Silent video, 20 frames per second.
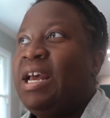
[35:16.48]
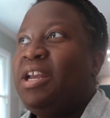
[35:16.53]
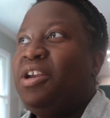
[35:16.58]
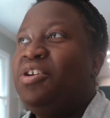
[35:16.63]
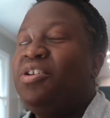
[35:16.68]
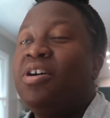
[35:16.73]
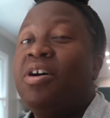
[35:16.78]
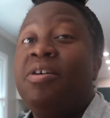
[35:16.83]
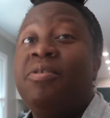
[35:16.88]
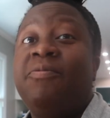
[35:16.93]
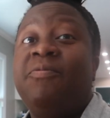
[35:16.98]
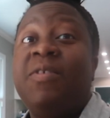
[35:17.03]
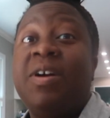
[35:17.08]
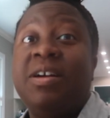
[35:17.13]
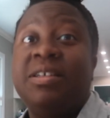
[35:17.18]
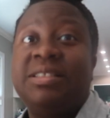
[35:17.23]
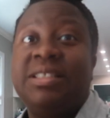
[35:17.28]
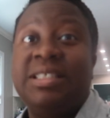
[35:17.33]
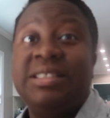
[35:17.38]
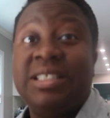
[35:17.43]
you know,
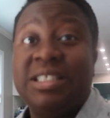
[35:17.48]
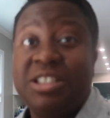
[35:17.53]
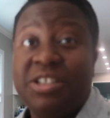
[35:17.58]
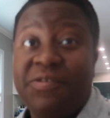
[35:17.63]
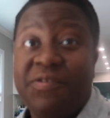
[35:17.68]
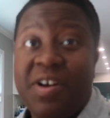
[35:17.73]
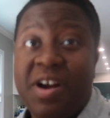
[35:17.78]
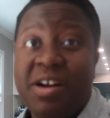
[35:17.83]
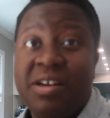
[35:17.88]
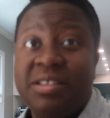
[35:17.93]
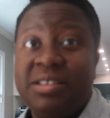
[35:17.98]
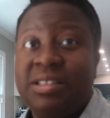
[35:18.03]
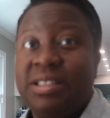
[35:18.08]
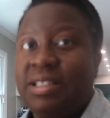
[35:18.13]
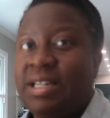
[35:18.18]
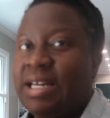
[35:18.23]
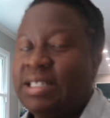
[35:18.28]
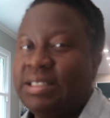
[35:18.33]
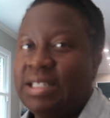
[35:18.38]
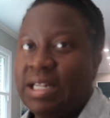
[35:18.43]
first, is this your first?
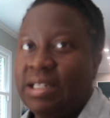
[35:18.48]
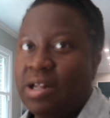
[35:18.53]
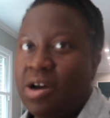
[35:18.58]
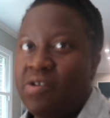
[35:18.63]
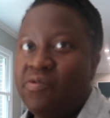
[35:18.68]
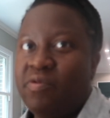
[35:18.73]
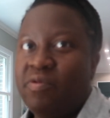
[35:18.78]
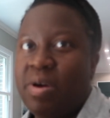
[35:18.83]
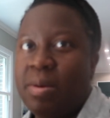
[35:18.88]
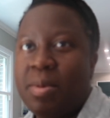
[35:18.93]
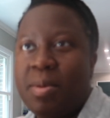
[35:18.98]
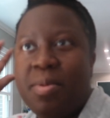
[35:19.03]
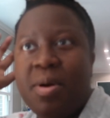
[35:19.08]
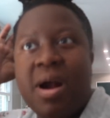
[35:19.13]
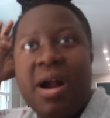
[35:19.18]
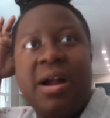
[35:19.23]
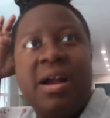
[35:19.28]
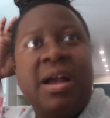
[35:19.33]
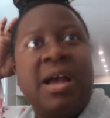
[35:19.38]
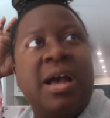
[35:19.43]
That's not the overwhelming
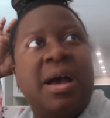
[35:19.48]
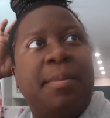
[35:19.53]
part.